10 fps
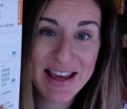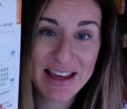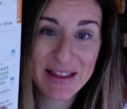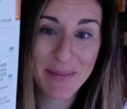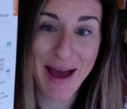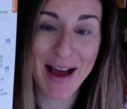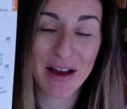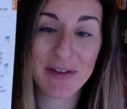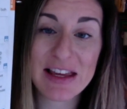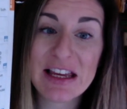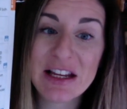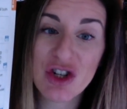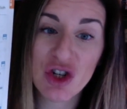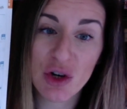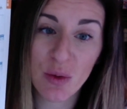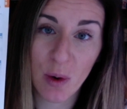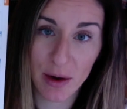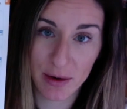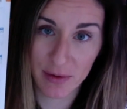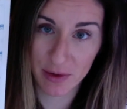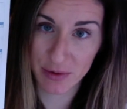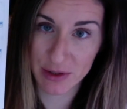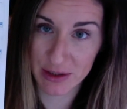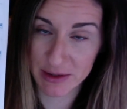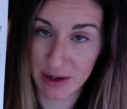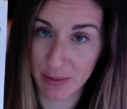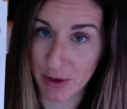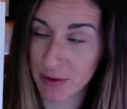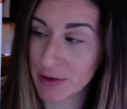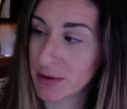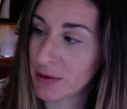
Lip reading: in the back of each one of those 6 numbers.